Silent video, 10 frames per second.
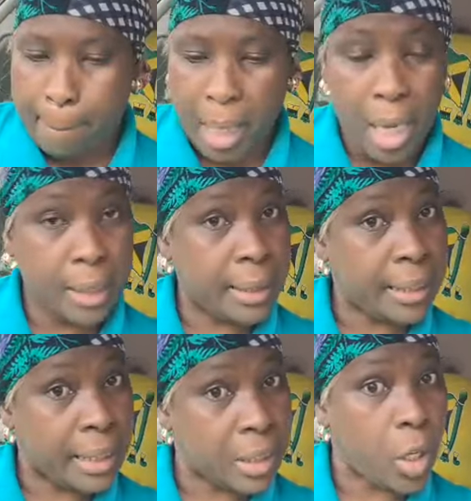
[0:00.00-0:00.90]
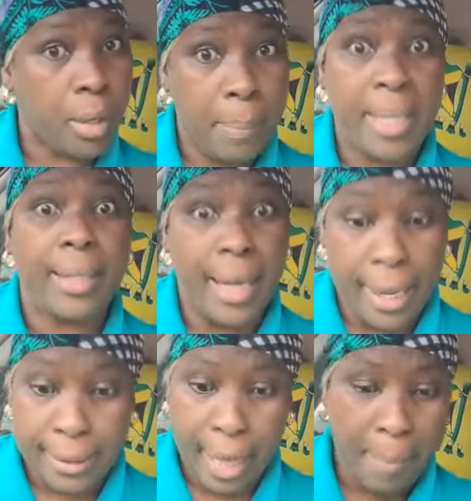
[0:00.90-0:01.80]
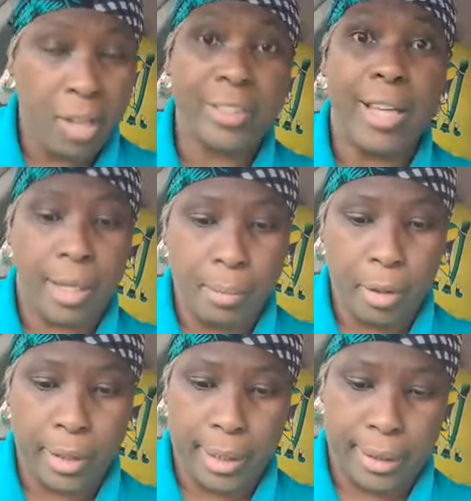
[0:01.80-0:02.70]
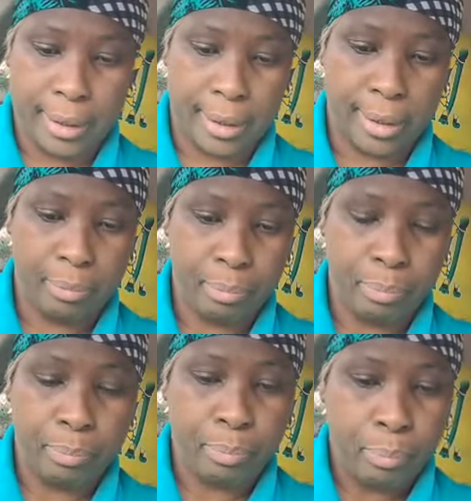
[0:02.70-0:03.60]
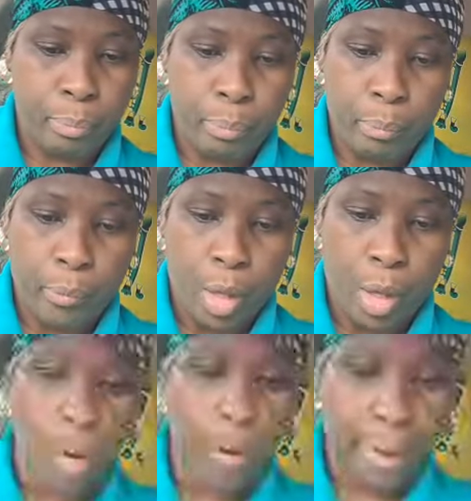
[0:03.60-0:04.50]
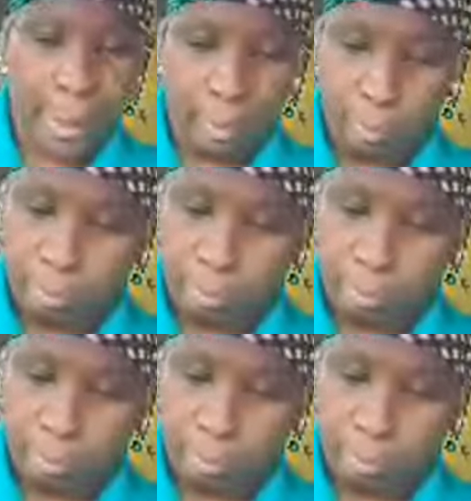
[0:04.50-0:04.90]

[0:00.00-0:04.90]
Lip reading: Because this is gonna be the last time I go talk about this. Okay.